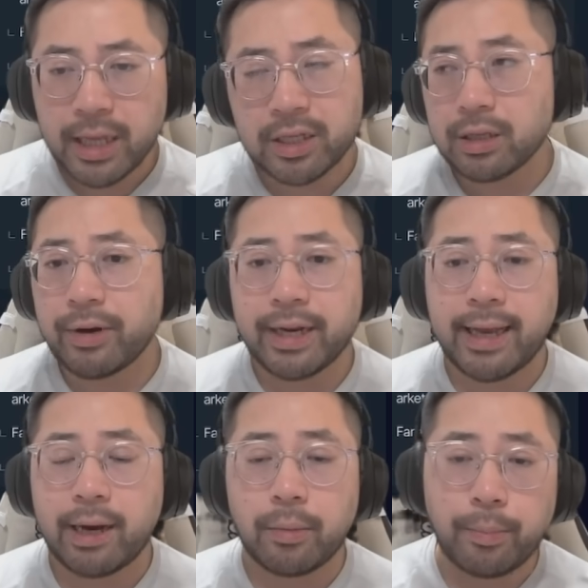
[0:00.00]
that's not the right
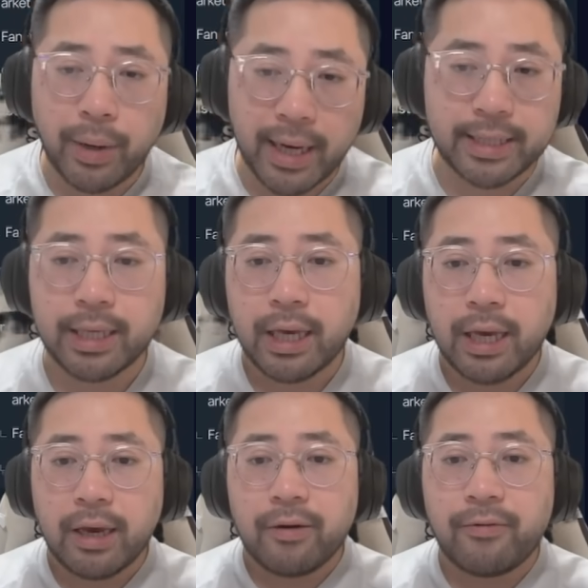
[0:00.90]
account. But
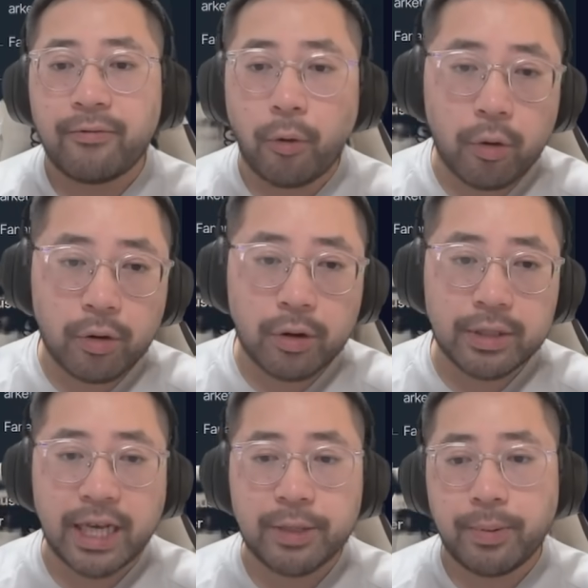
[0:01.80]

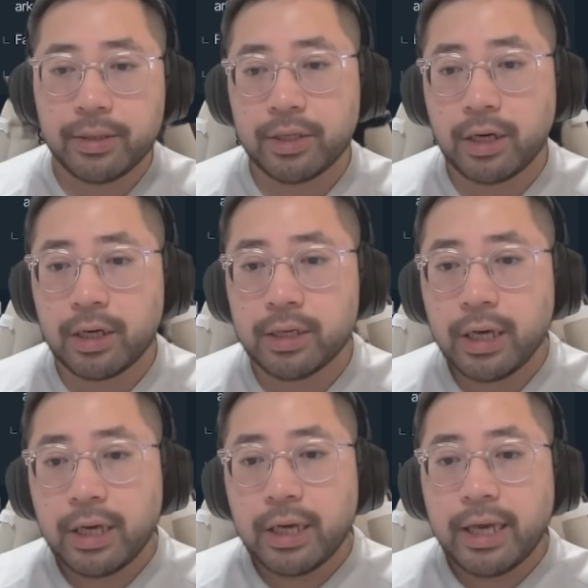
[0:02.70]
for Sage Ball and Sazan,
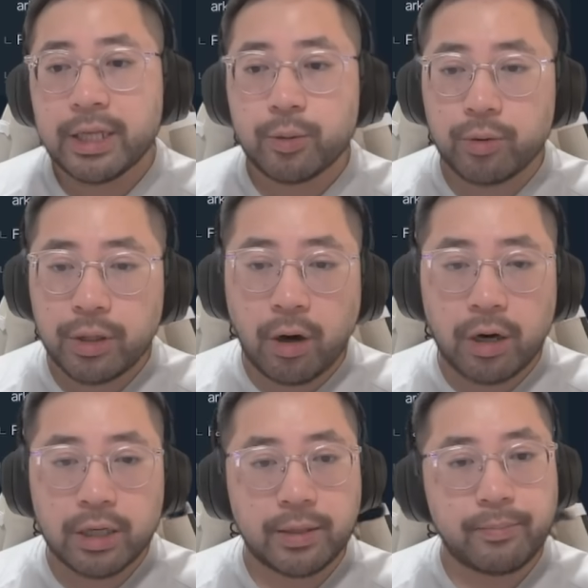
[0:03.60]
it's really
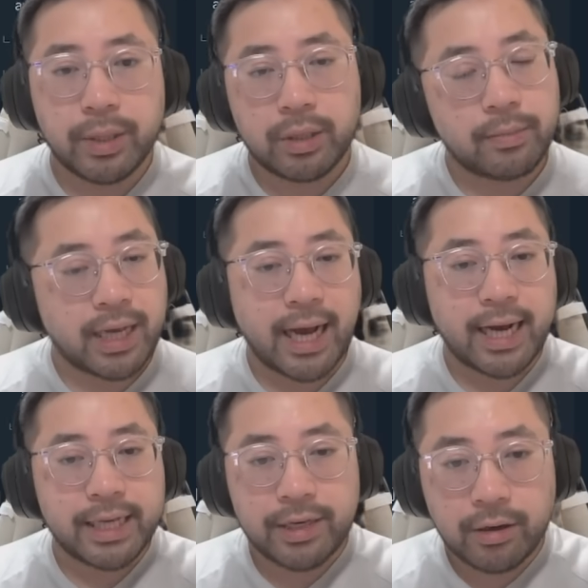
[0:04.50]
hard to build him like
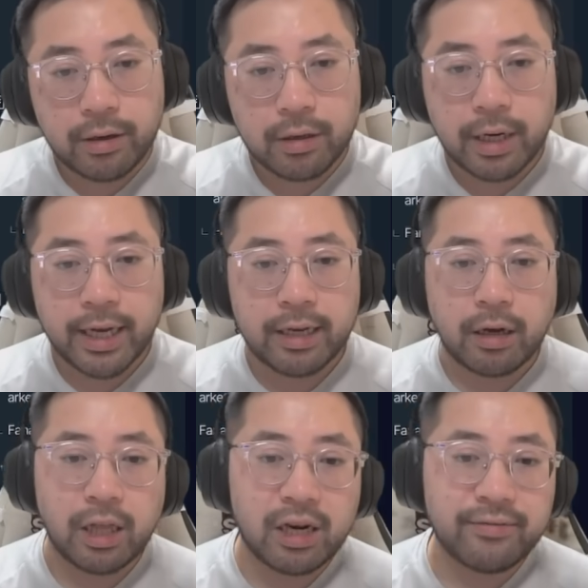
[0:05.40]
high ER, and
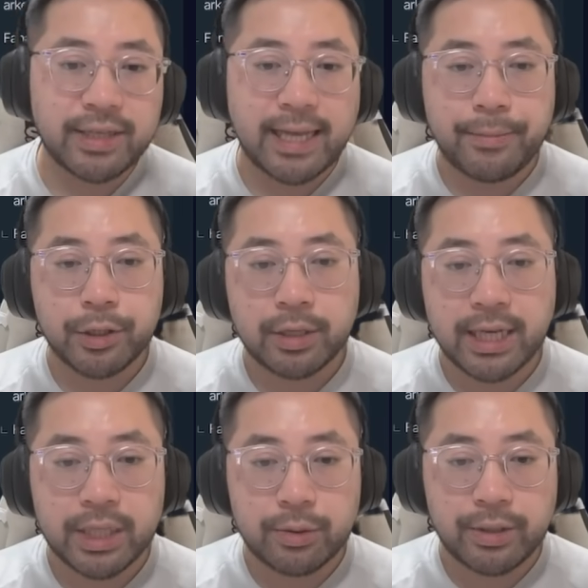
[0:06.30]
a lot of his damage on
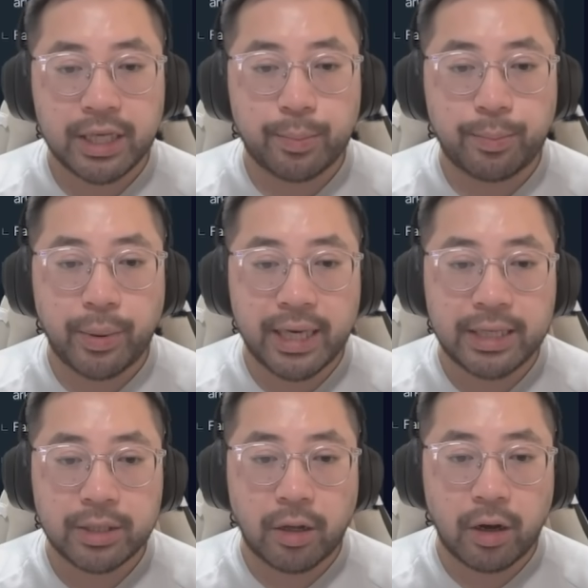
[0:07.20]
S3 is
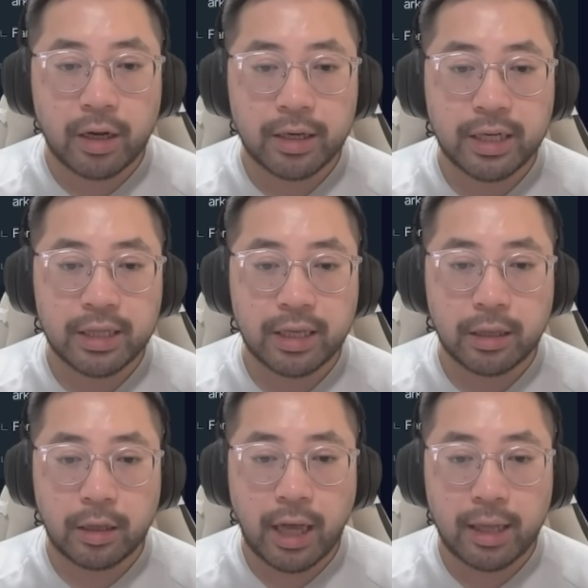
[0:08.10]
based on the
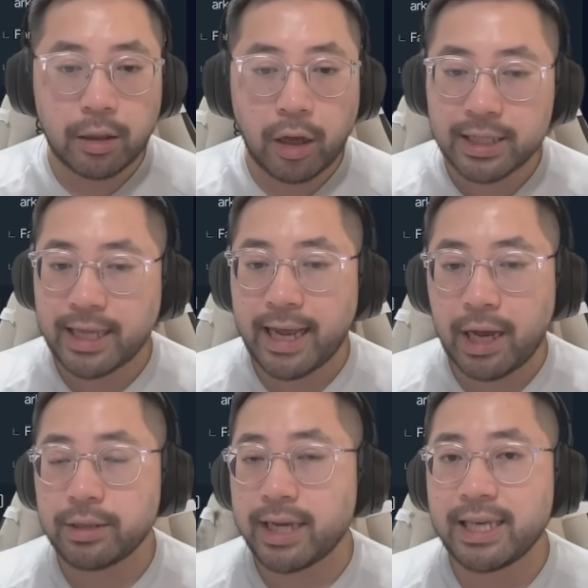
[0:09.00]
lost
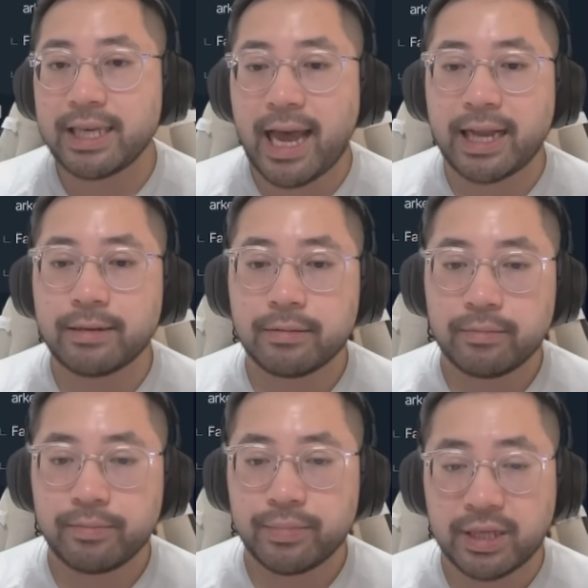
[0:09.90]
health that he had
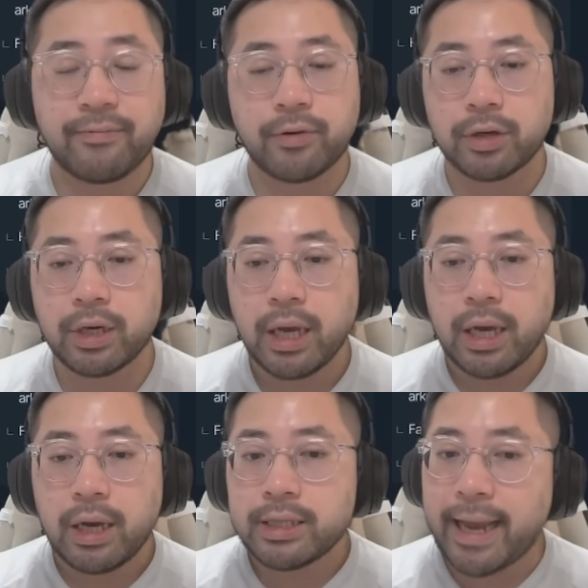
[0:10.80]
suffered.
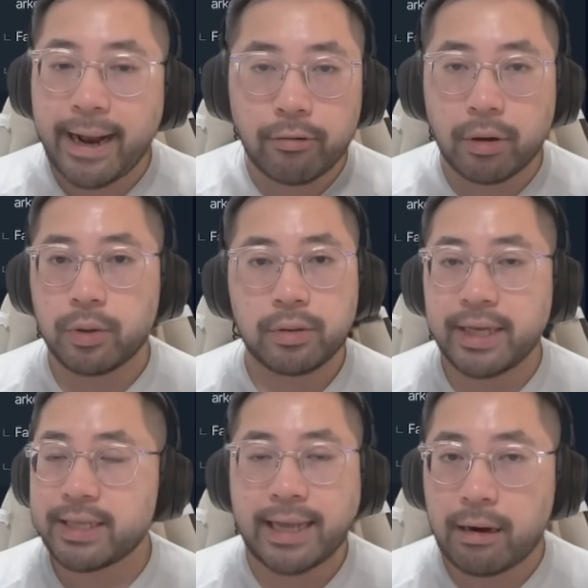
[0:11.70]
Terrible.
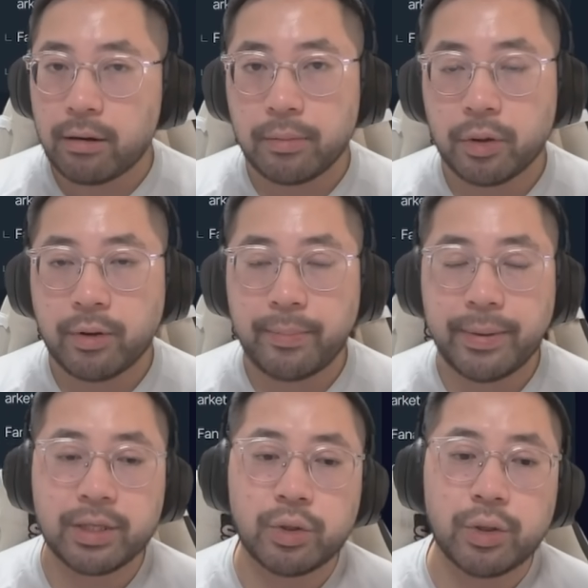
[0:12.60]
It's terrible, right?
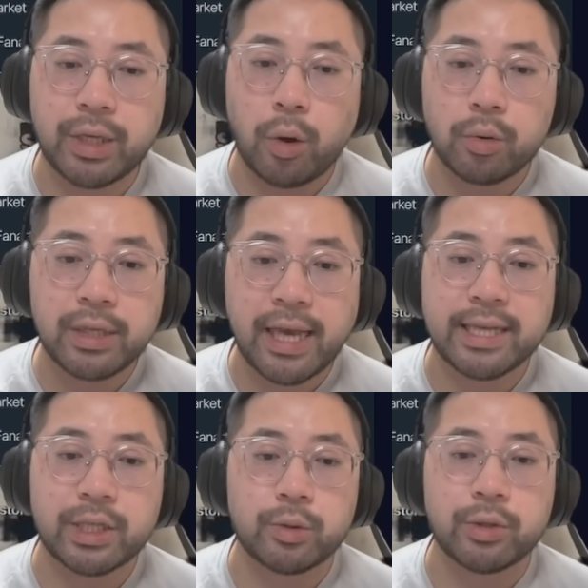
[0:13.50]
Because you can only
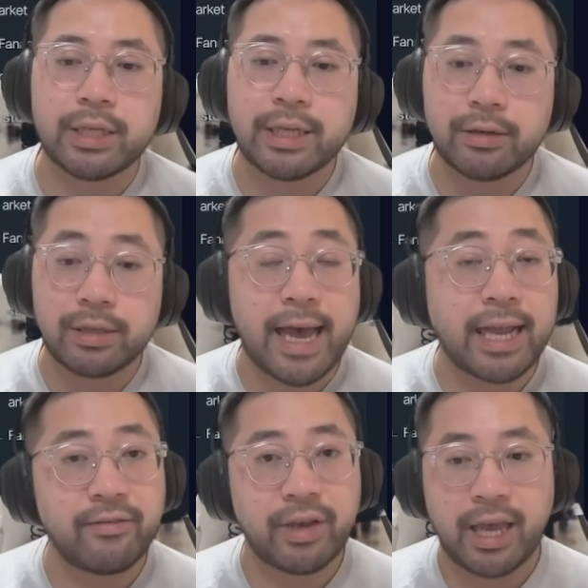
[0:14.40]
S3 near the
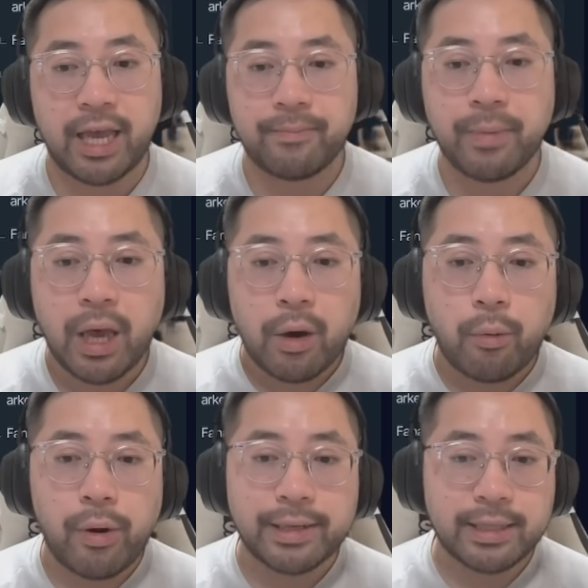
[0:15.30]
end of a game,
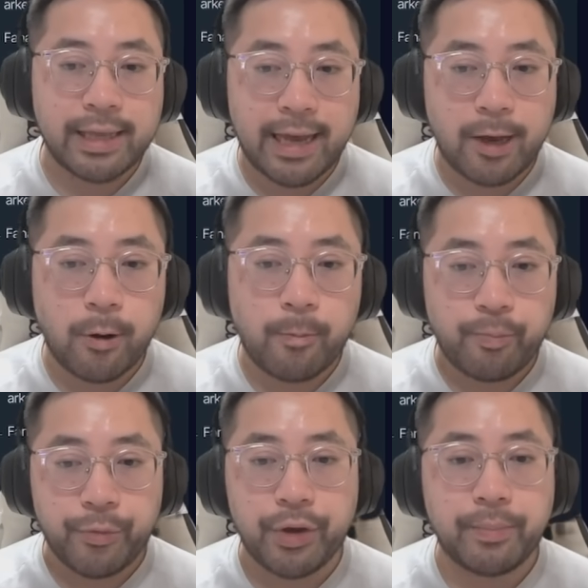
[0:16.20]
whereas now
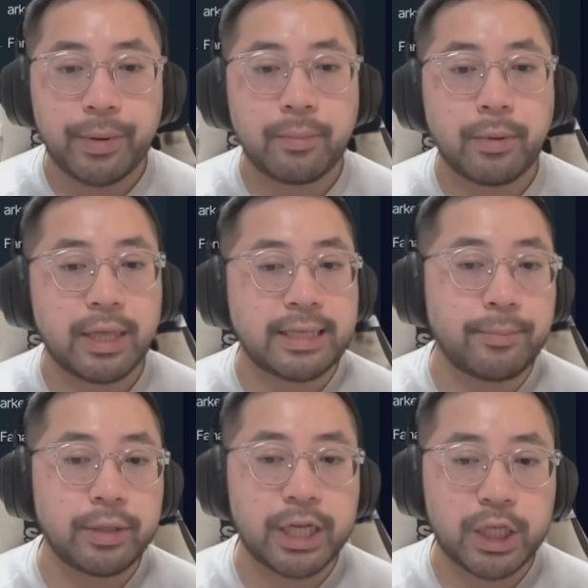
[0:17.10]
you can build them on like
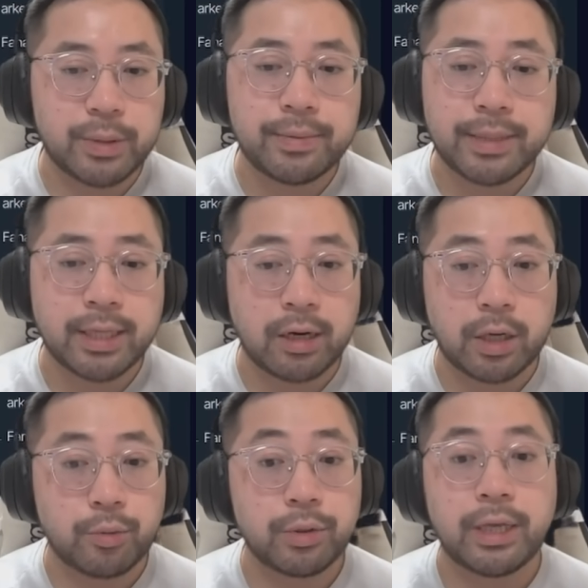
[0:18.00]
double HP set
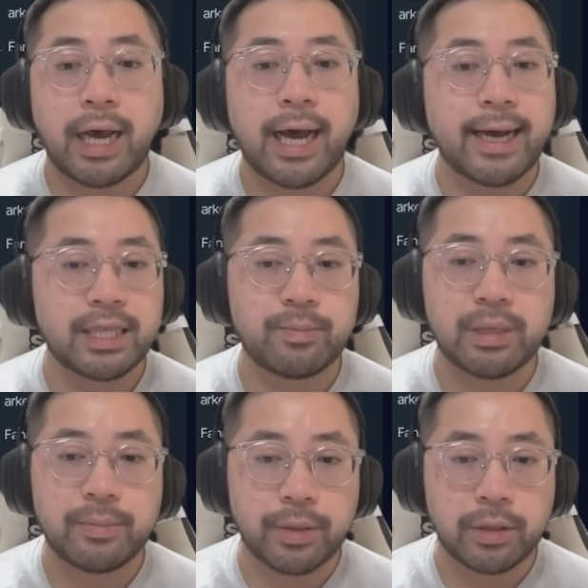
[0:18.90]
on a really high
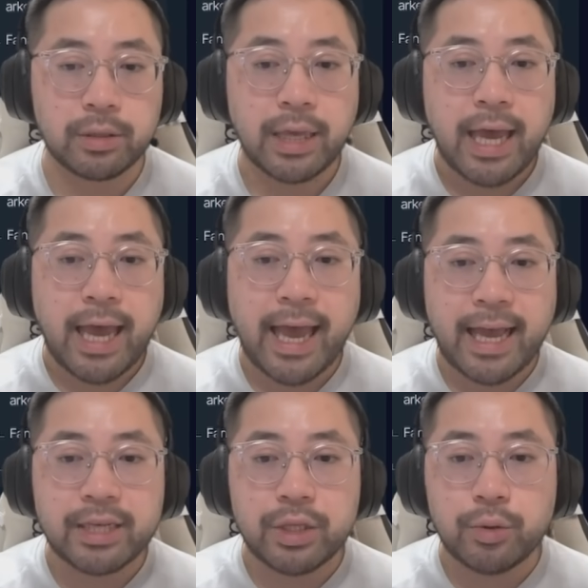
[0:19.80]
speed build,
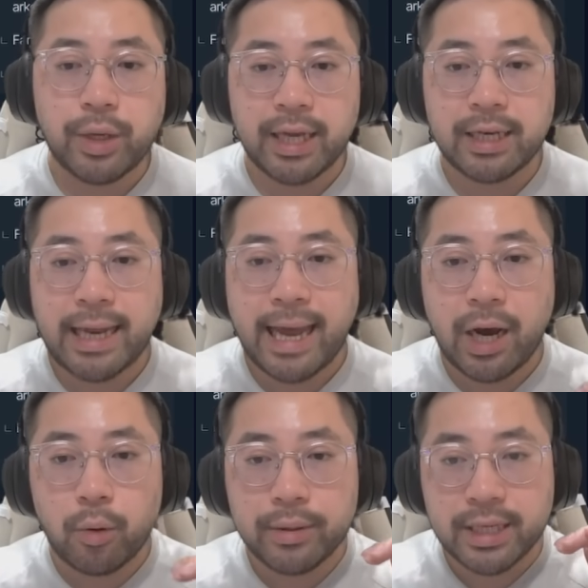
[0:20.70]
and you can now